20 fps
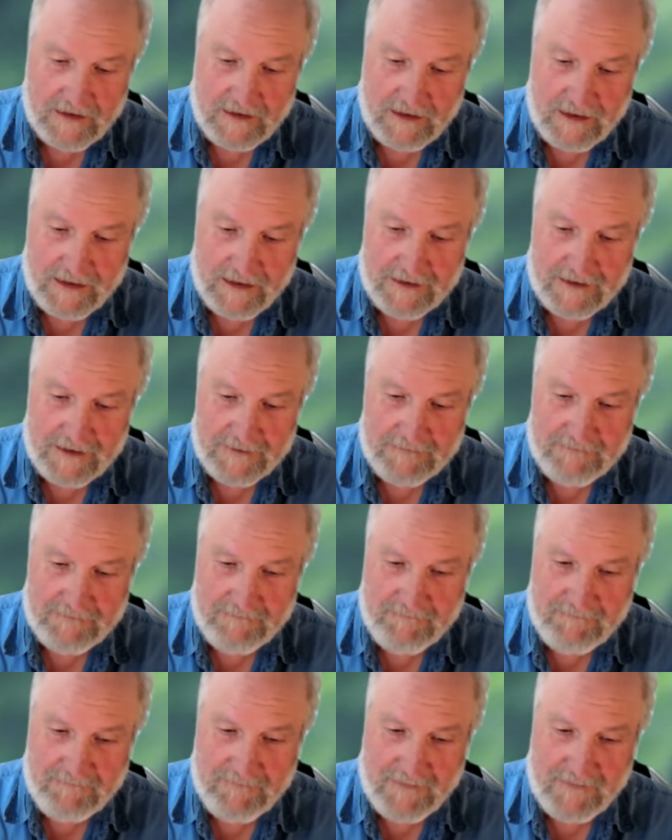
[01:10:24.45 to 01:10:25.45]

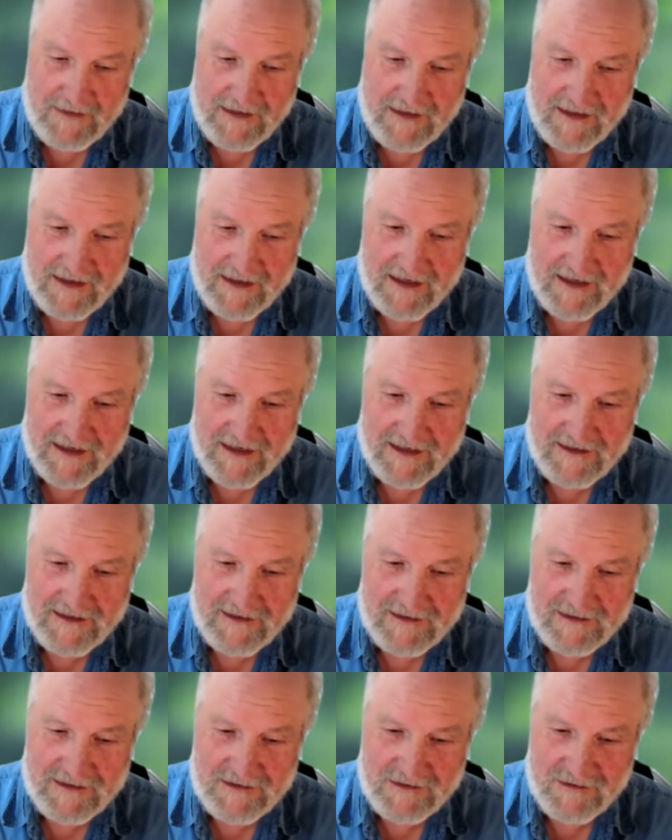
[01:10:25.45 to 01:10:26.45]
And
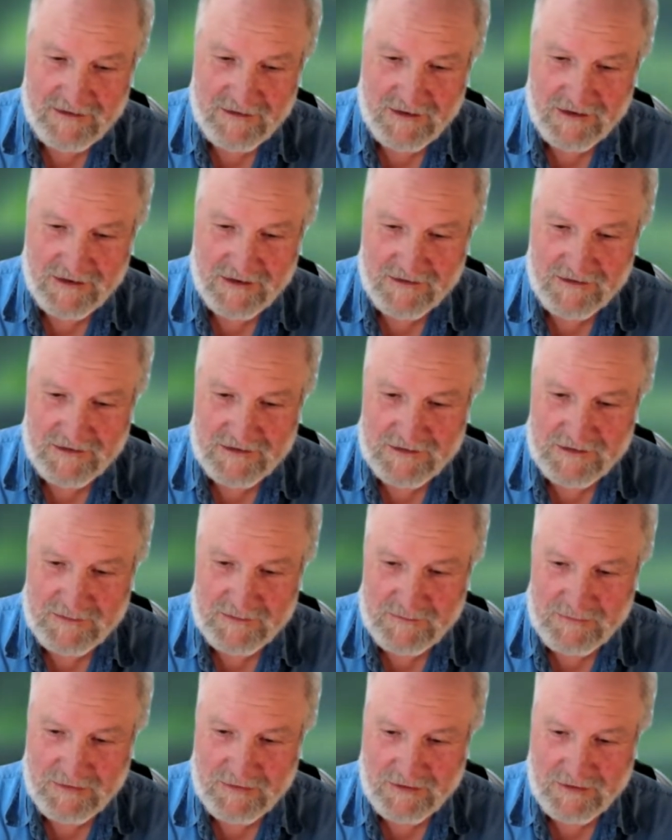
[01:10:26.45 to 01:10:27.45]
during this
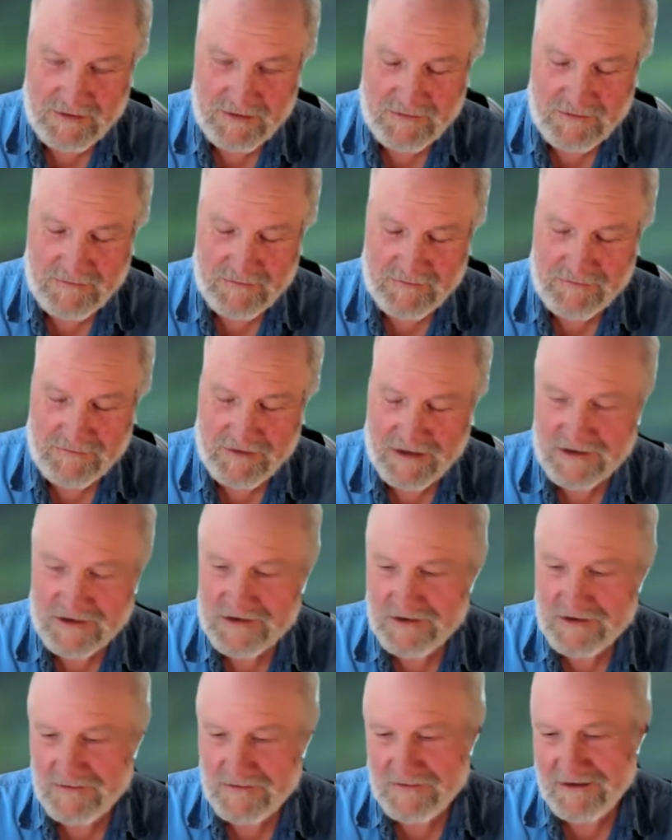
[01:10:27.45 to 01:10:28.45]
period of
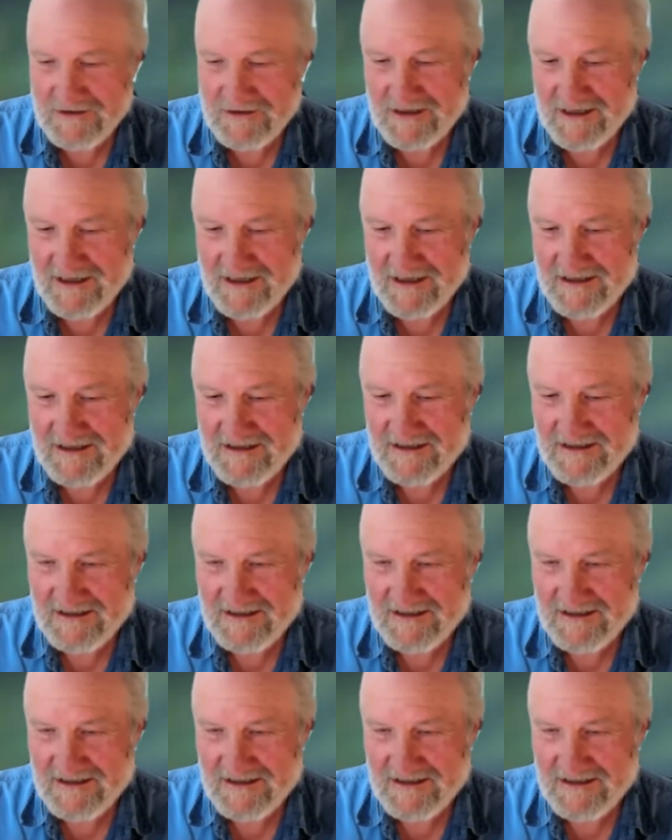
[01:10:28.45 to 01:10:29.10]
reflection we had,